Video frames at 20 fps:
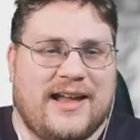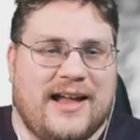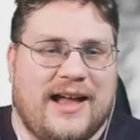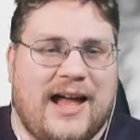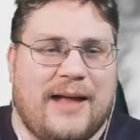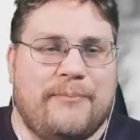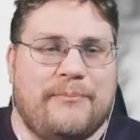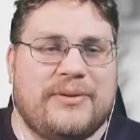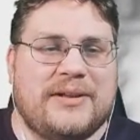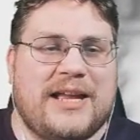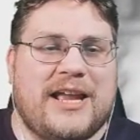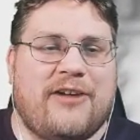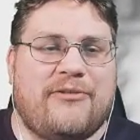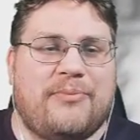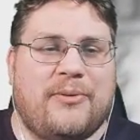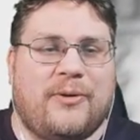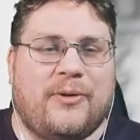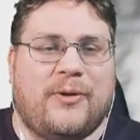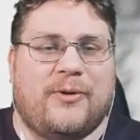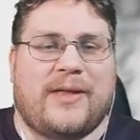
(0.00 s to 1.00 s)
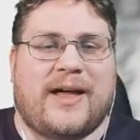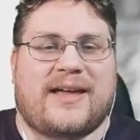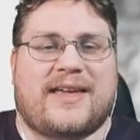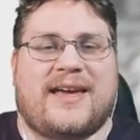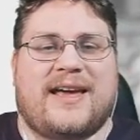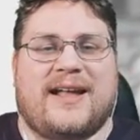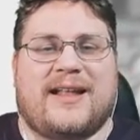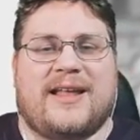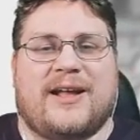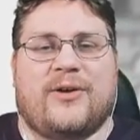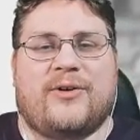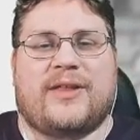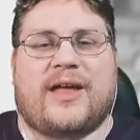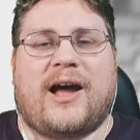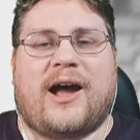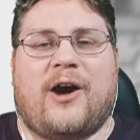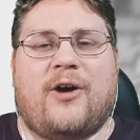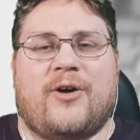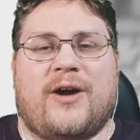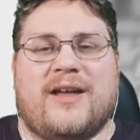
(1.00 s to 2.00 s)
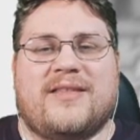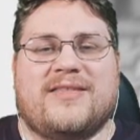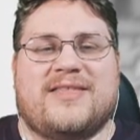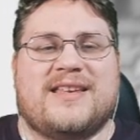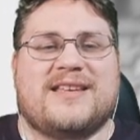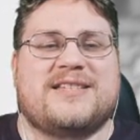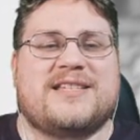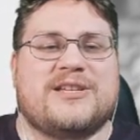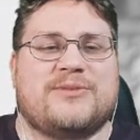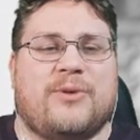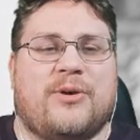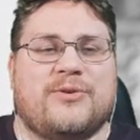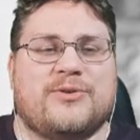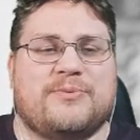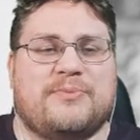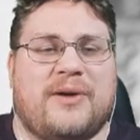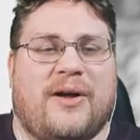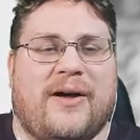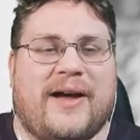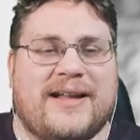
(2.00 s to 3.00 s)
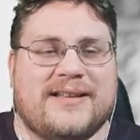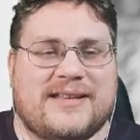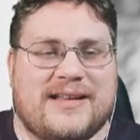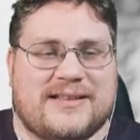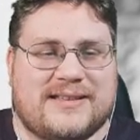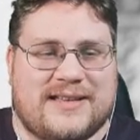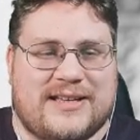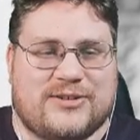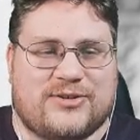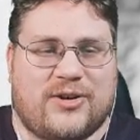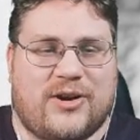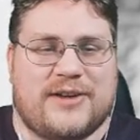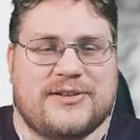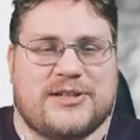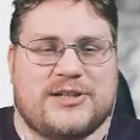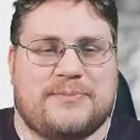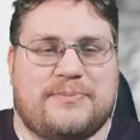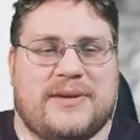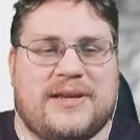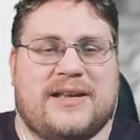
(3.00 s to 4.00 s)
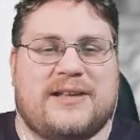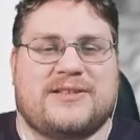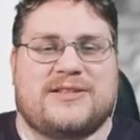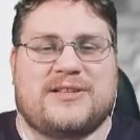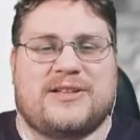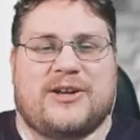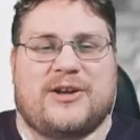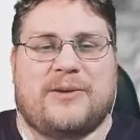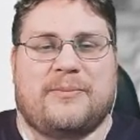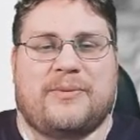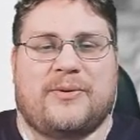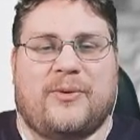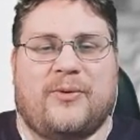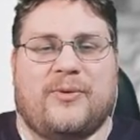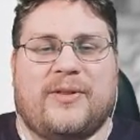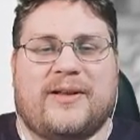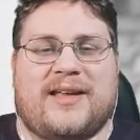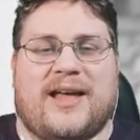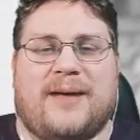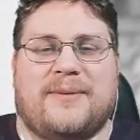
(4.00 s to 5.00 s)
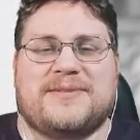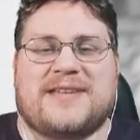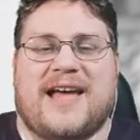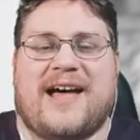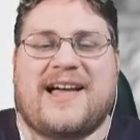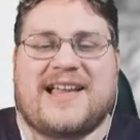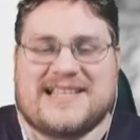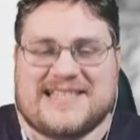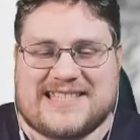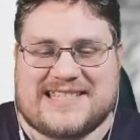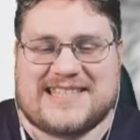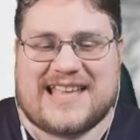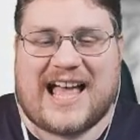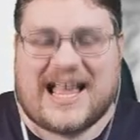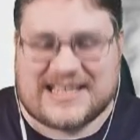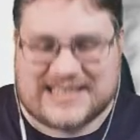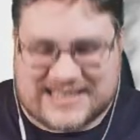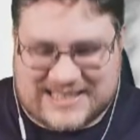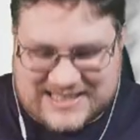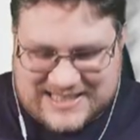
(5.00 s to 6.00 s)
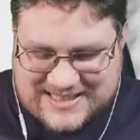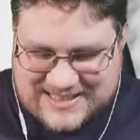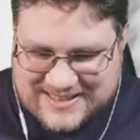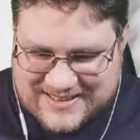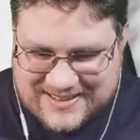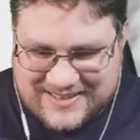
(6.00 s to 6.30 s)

Unbelievable. All that killing, all that horror, and this is what was behind it. He tries to speak to you, but all that comes out is dust.